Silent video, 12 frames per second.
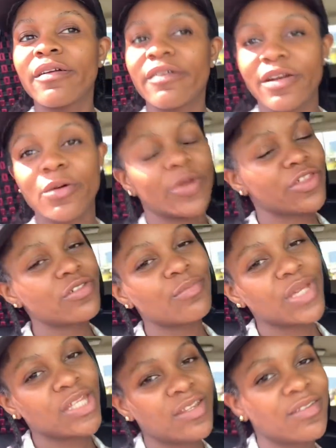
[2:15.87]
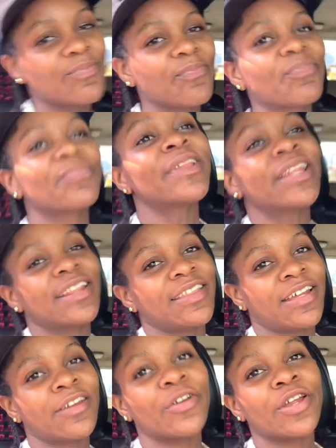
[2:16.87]
that are watching me
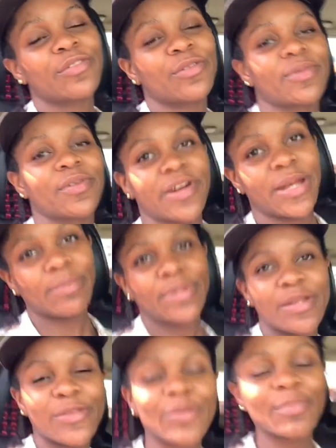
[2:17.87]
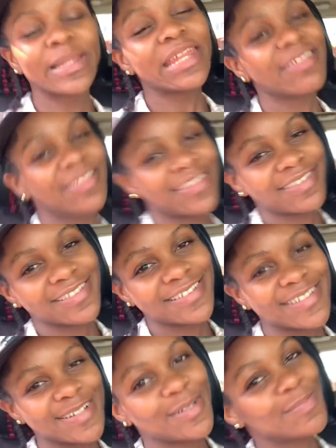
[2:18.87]
that are not yet subscribed. Please,
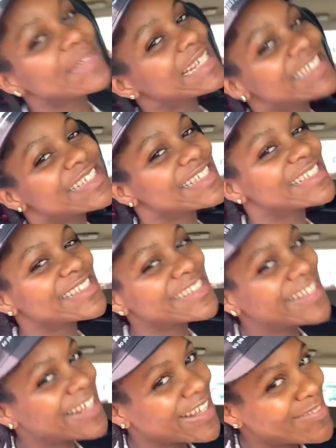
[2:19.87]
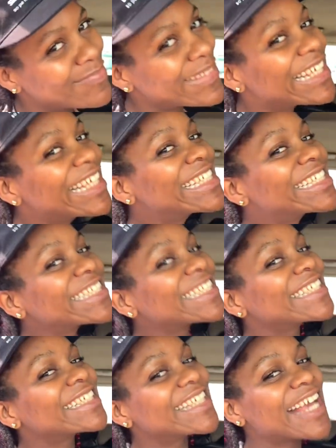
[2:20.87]
please, please
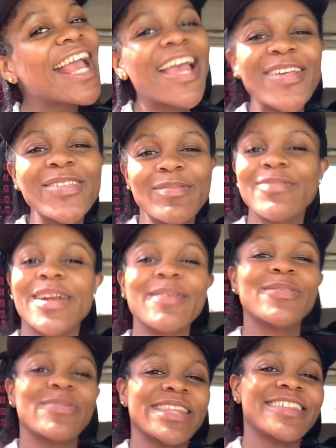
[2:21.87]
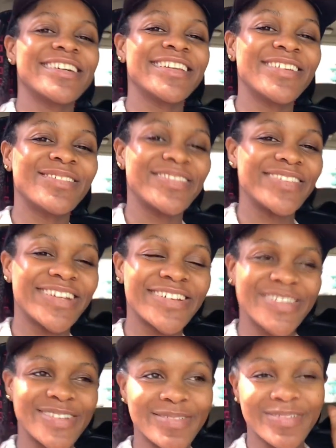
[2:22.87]
subscribe to my channel if you have not
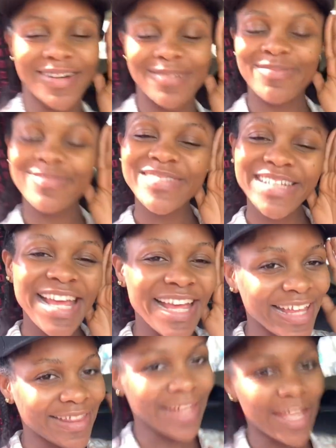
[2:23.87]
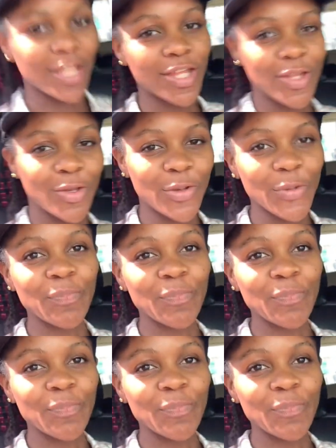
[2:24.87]
yet subscribed. Thank you.